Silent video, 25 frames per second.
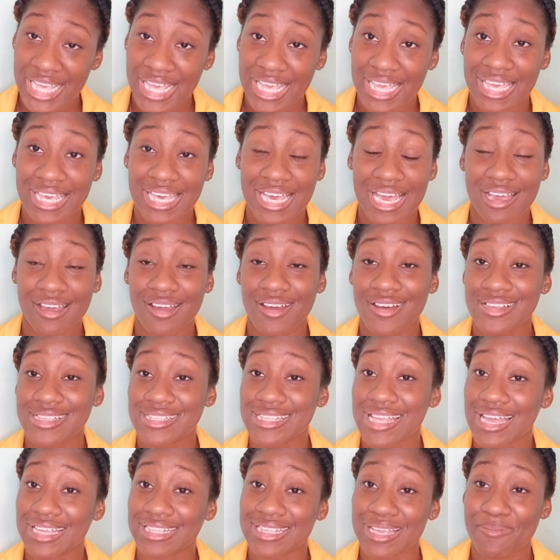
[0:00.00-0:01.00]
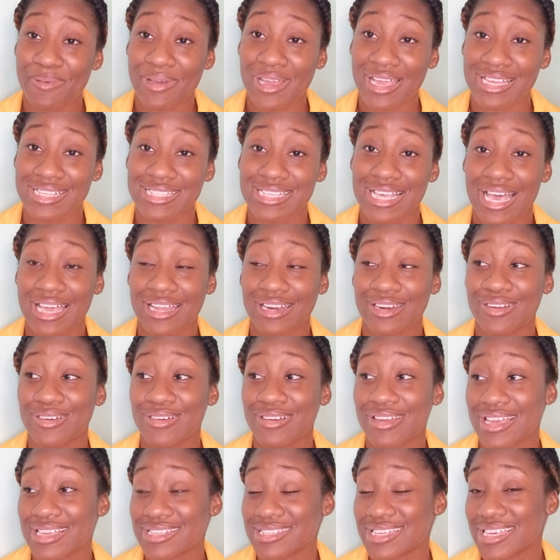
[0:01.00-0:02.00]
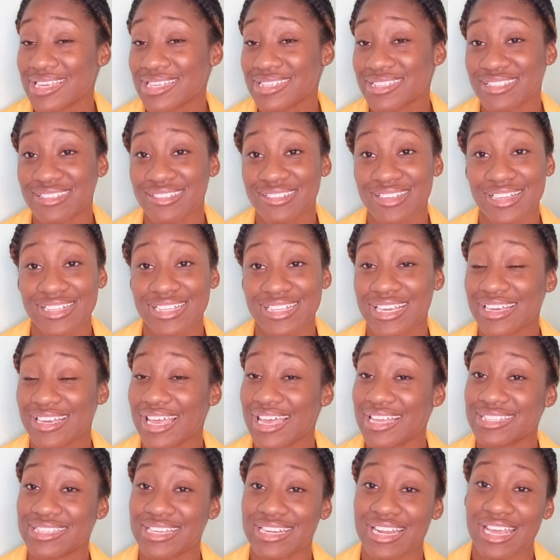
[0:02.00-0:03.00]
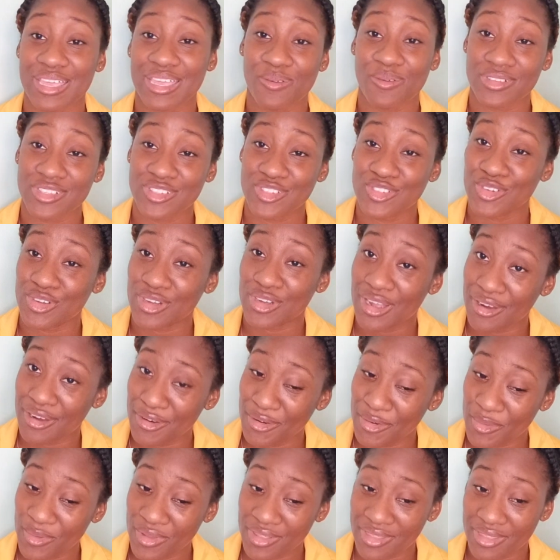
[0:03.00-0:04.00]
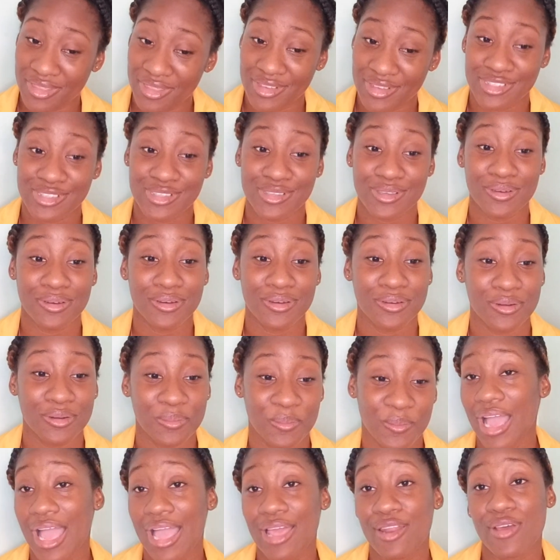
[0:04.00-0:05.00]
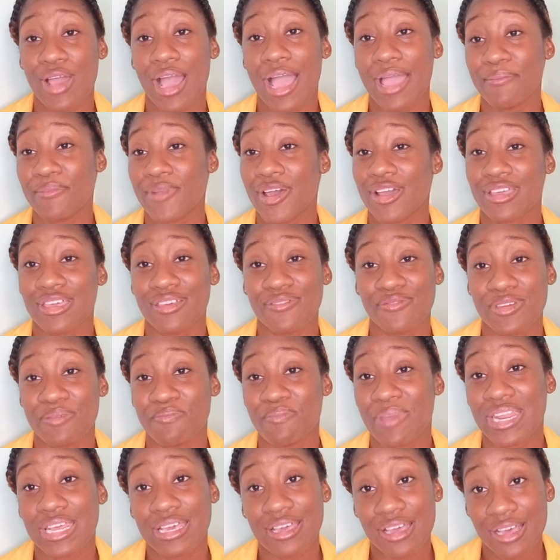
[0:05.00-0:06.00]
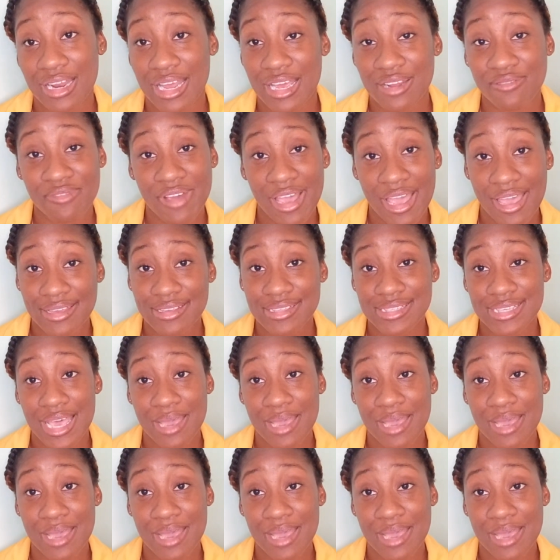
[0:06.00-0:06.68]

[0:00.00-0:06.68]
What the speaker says: it can cause that type of cancer. And lung cancer is not a cancer that you want to joke around with. So I'm not giving medical advice.